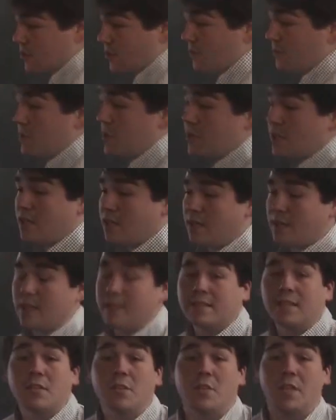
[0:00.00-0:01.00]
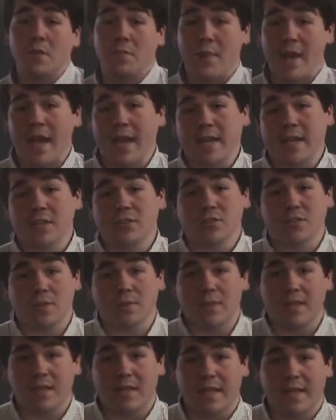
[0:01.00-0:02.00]
So if you get, let's say you get a package or
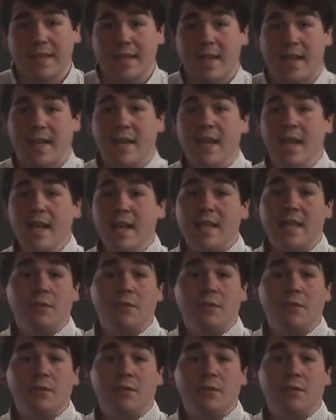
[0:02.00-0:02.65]
something like that,